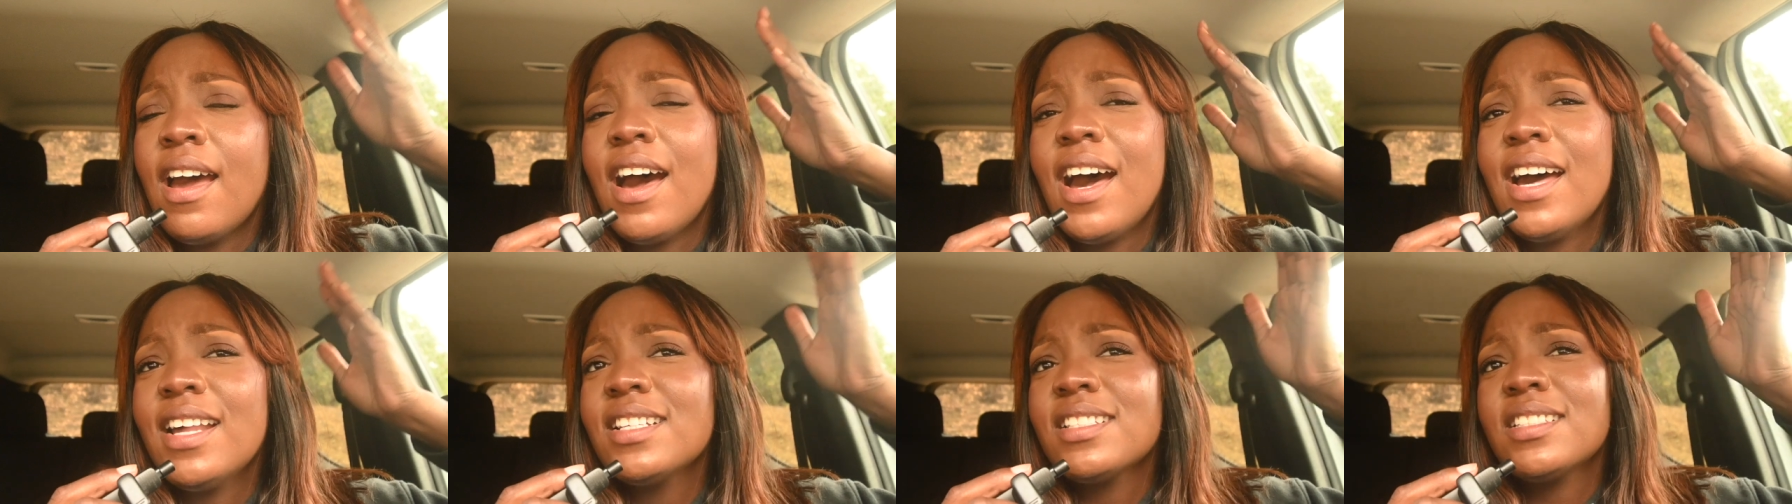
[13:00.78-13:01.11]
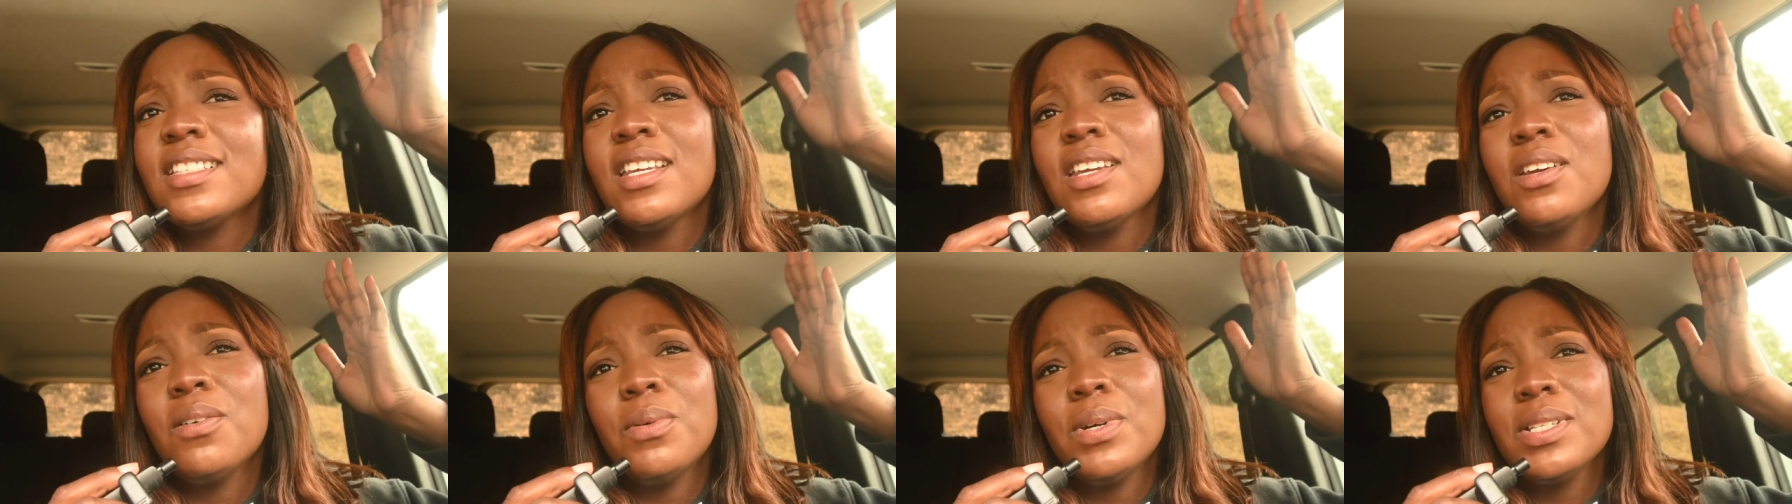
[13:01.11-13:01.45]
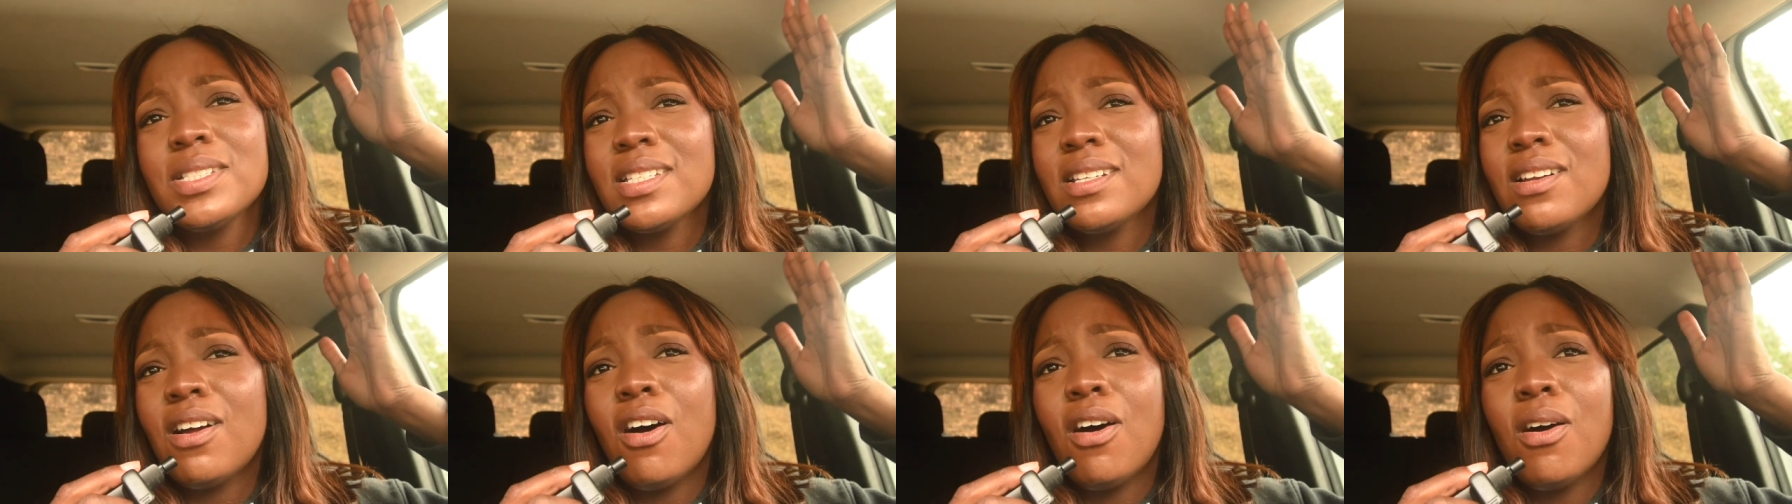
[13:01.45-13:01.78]
honestly, it
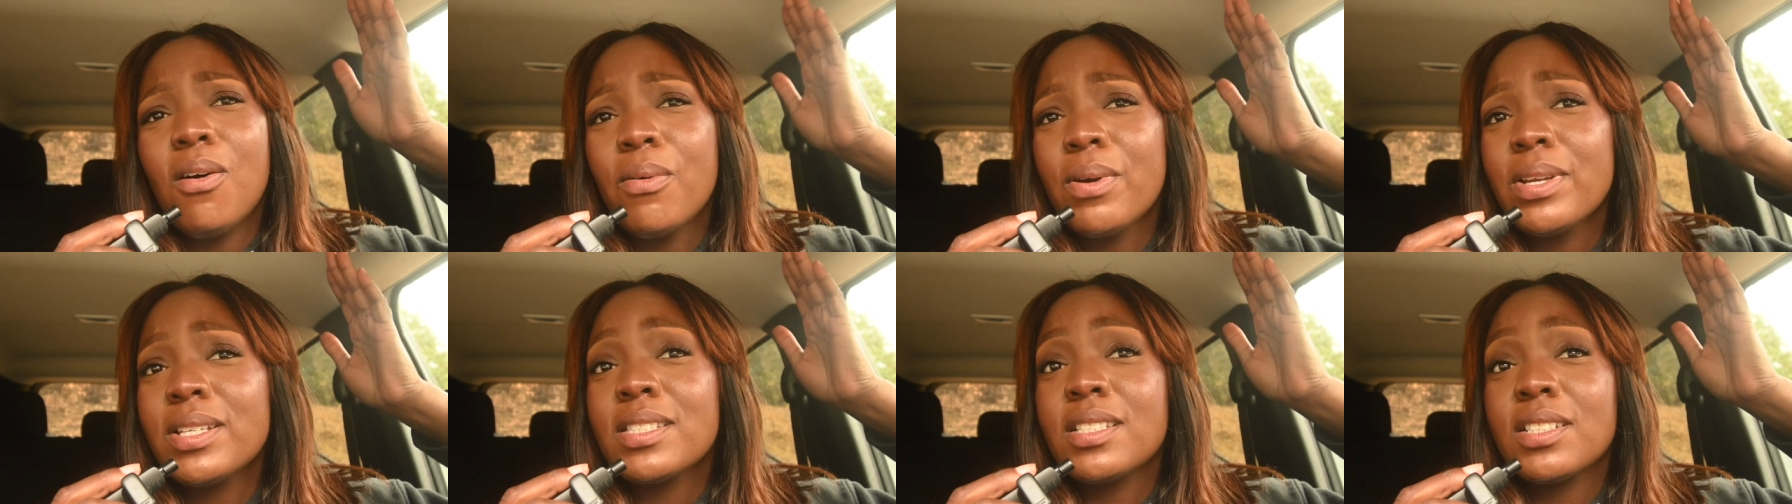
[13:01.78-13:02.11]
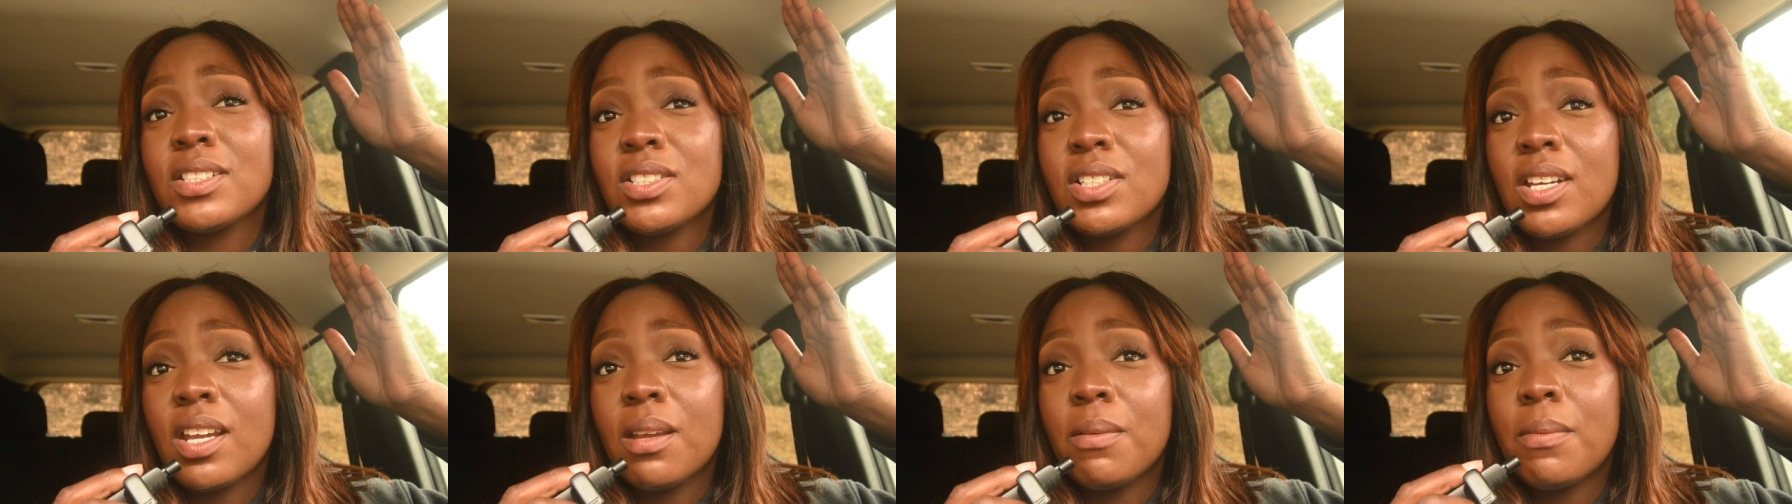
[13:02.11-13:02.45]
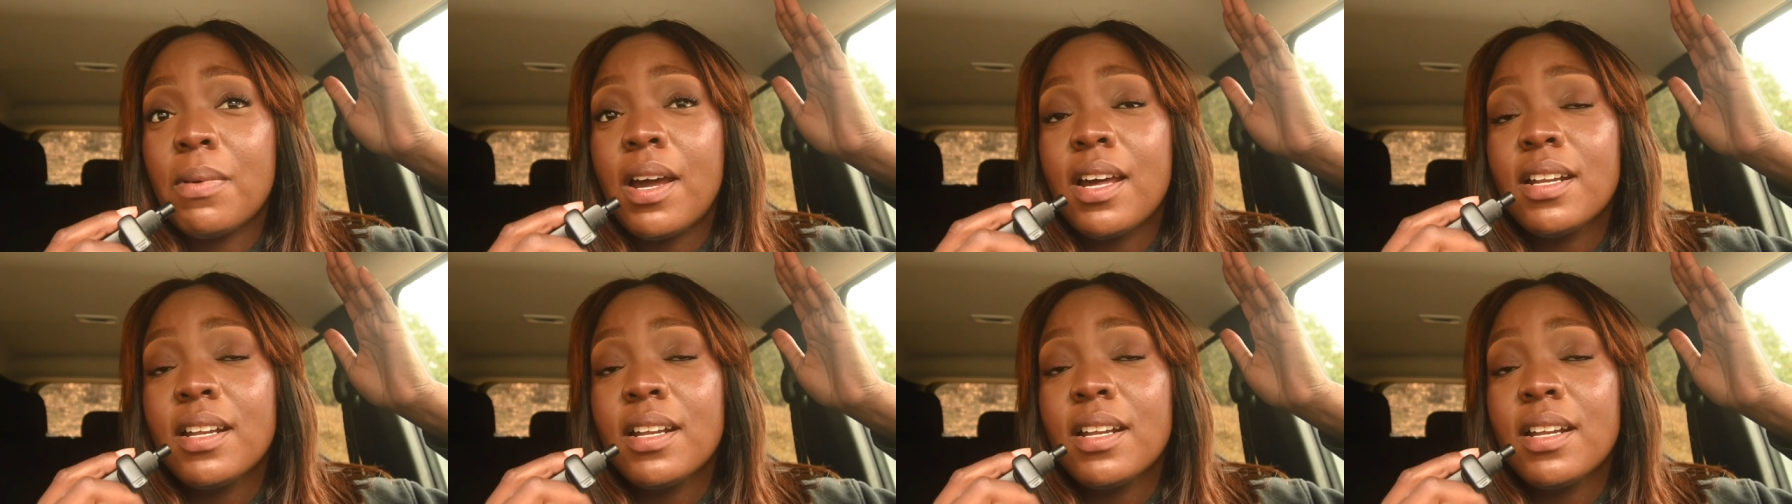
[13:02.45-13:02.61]
wasn't always a shame.